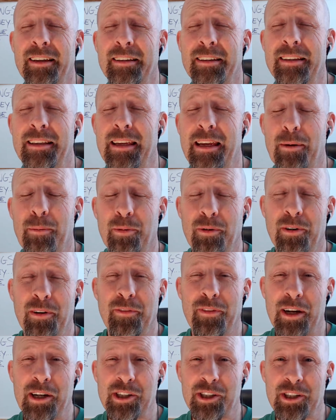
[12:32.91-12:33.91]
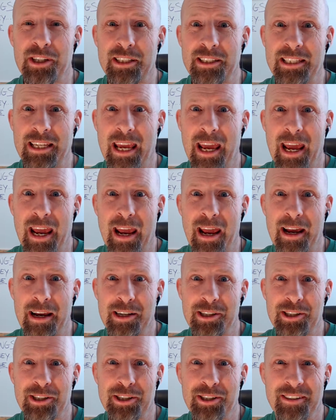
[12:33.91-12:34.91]
The abbreviation is
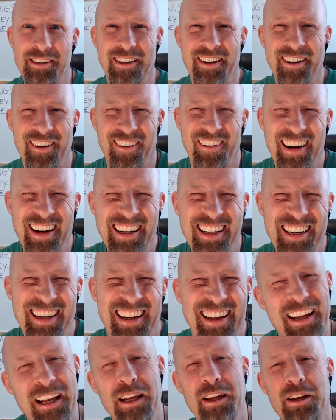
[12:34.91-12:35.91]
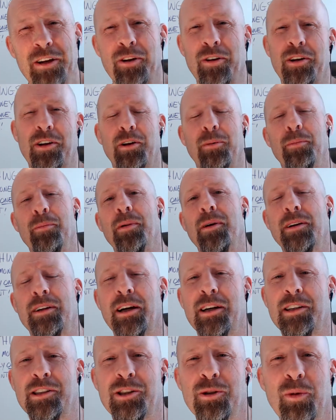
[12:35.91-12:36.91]
CASH. All right, your
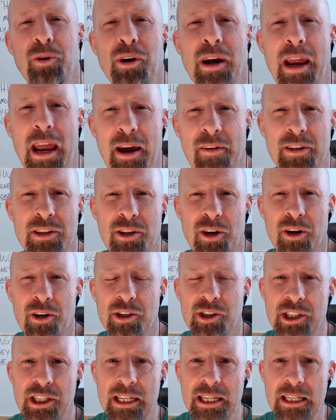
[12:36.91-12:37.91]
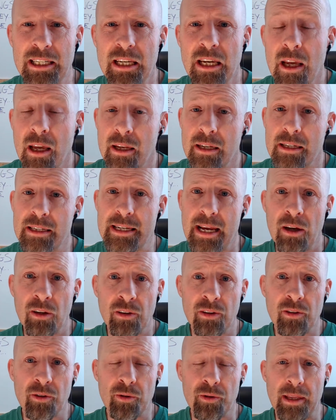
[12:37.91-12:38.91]
customer avatar sheet.
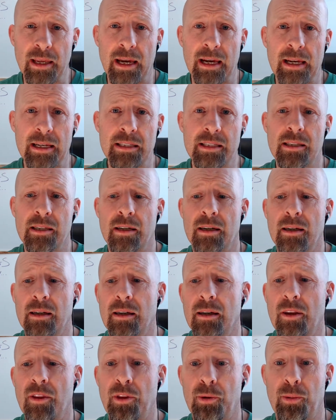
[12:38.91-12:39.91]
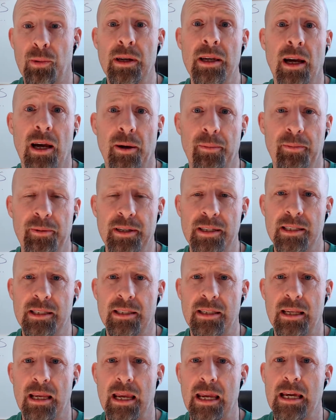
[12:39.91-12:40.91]
Download that, 3
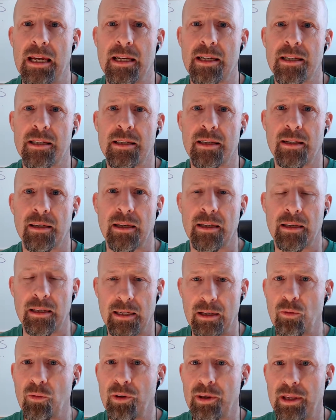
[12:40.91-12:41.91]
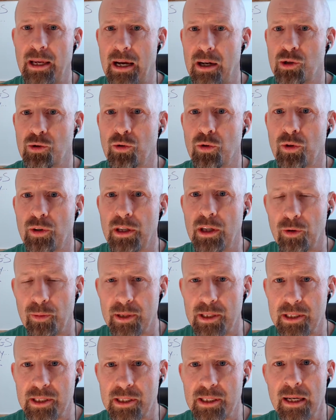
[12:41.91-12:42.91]
copies, and get with actual
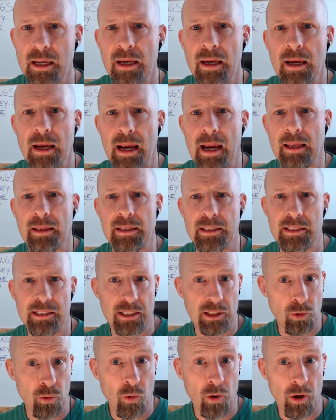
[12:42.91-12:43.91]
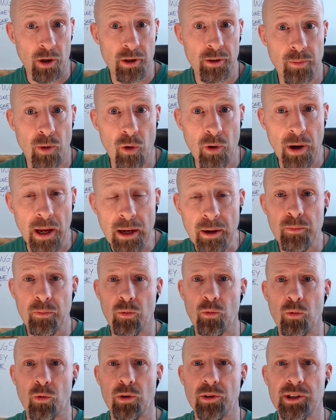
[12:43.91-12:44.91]
humans, and let's get to work. Okay,
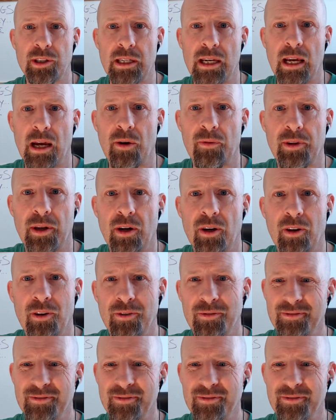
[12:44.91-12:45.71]
we'll see you out there.